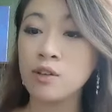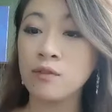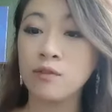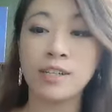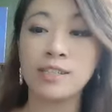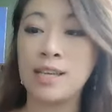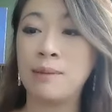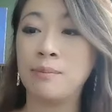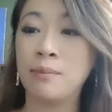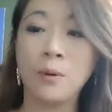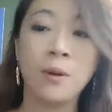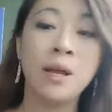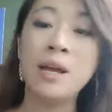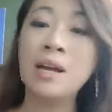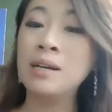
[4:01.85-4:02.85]
So, for
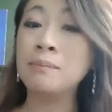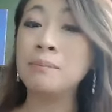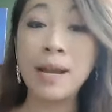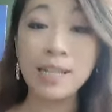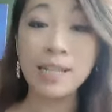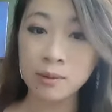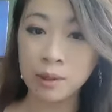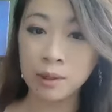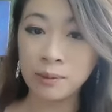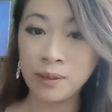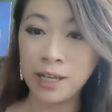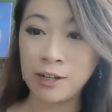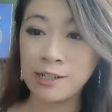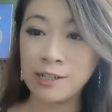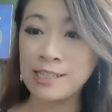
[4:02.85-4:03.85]
example, basketball
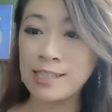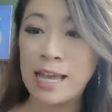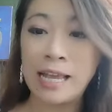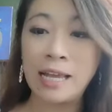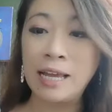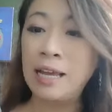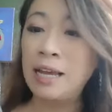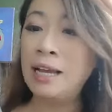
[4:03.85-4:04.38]
players like